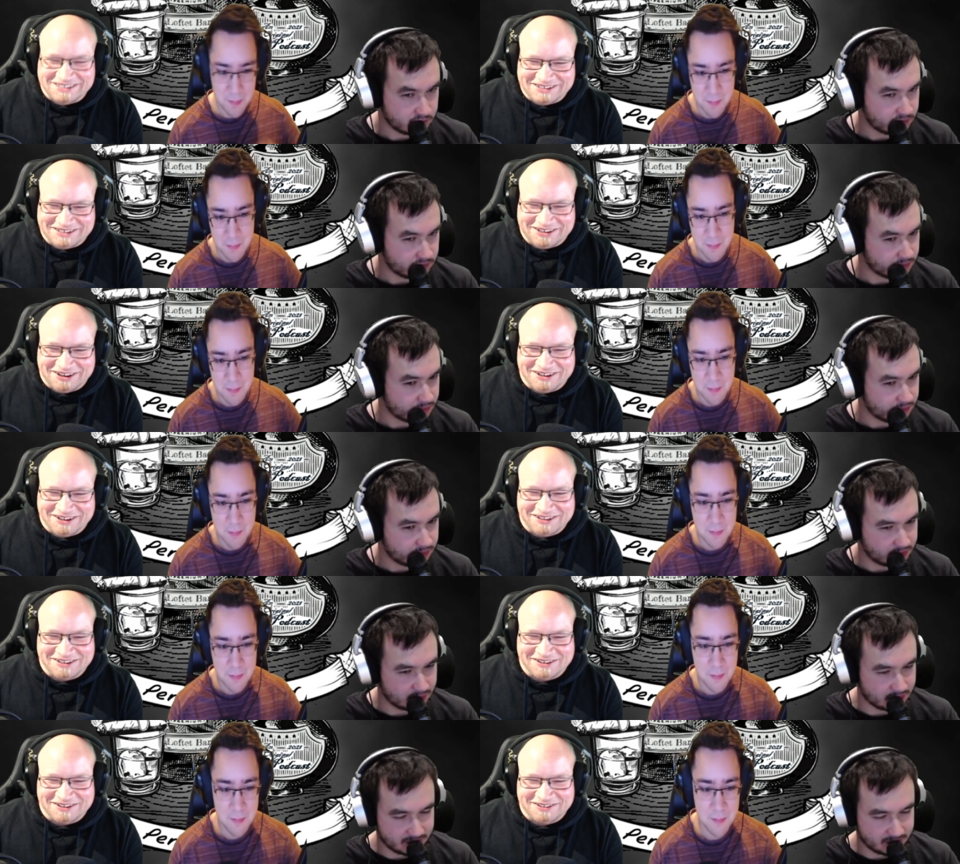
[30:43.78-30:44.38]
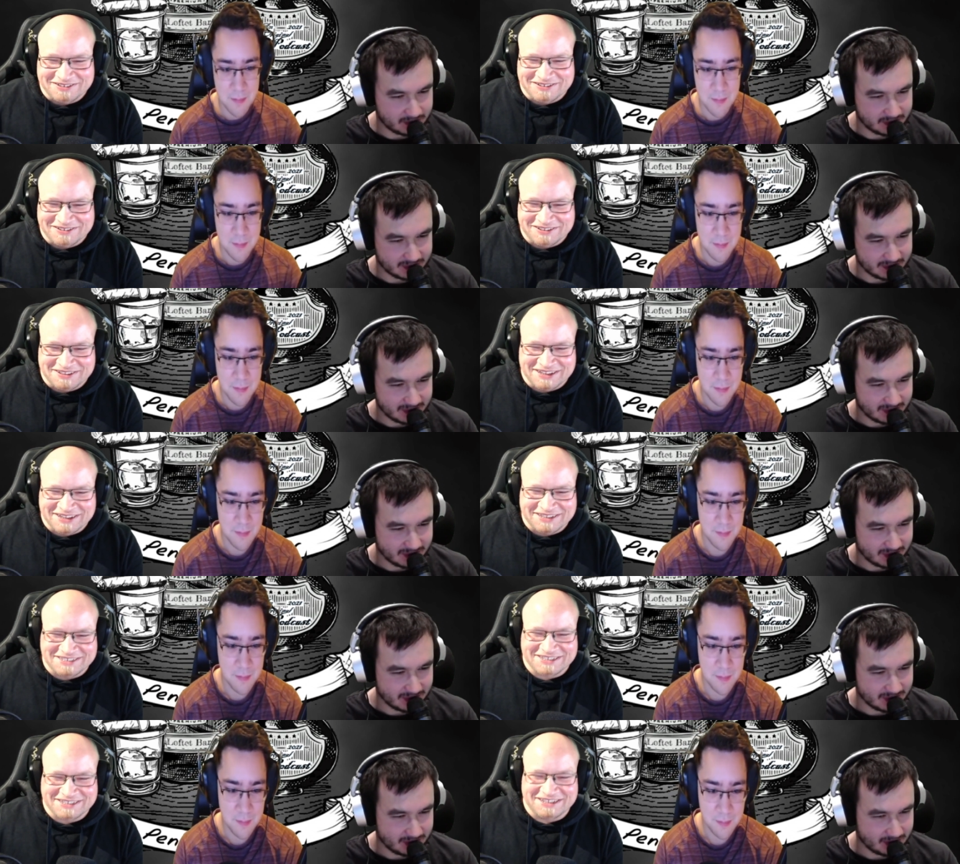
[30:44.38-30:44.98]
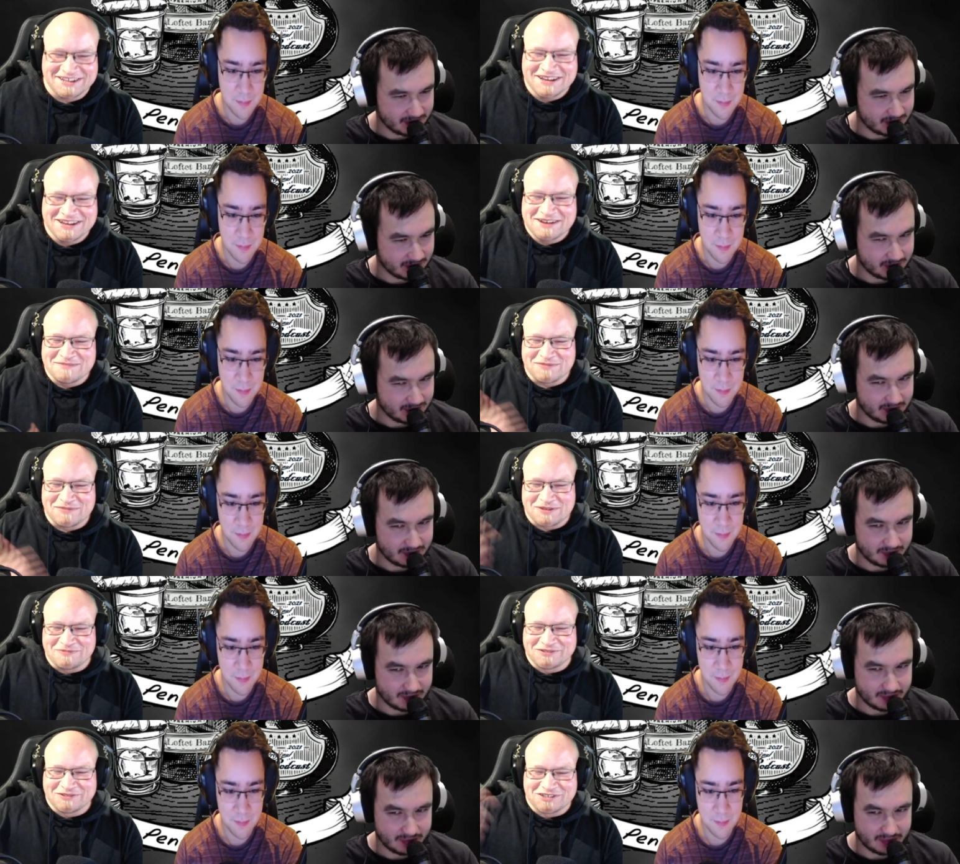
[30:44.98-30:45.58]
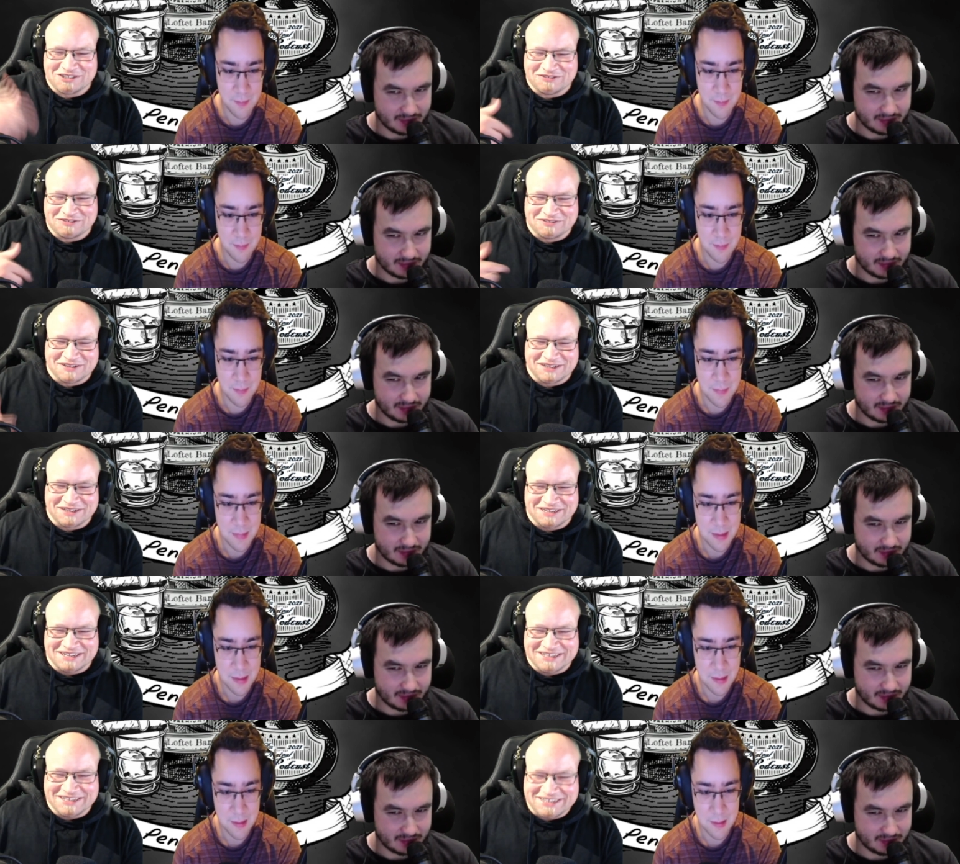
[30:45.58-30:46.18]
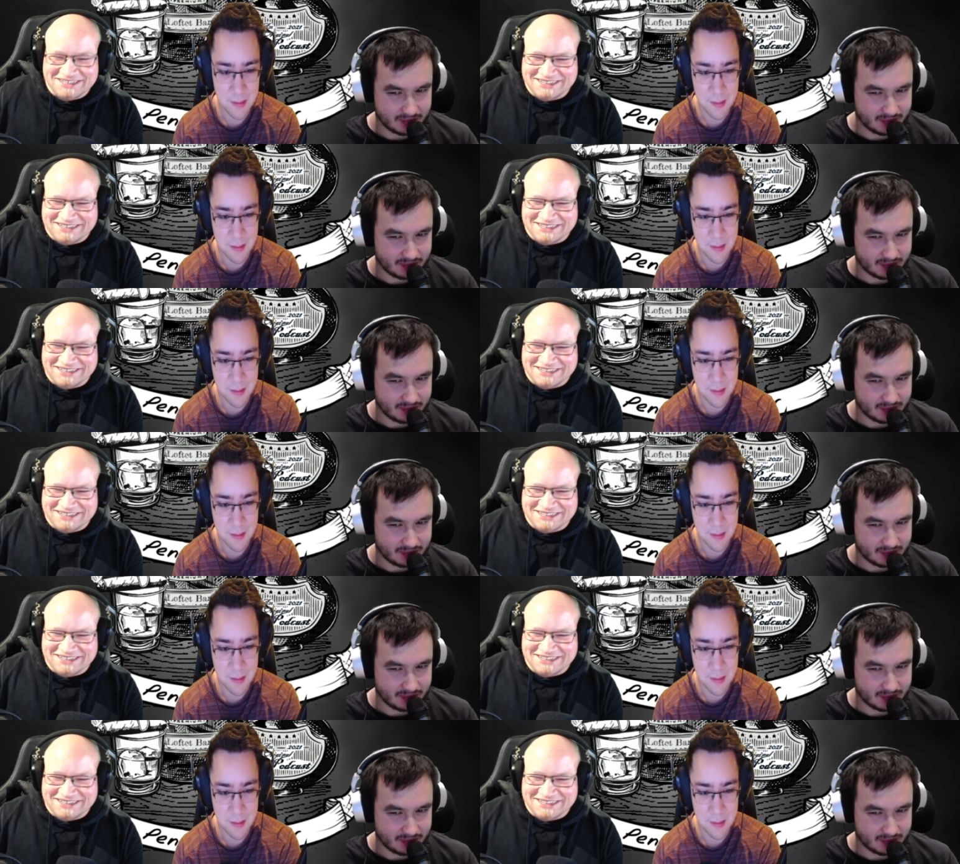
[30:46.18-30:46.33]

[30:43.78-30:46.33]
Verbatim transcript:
Speaker 1: like hiding under the desk, people shooting.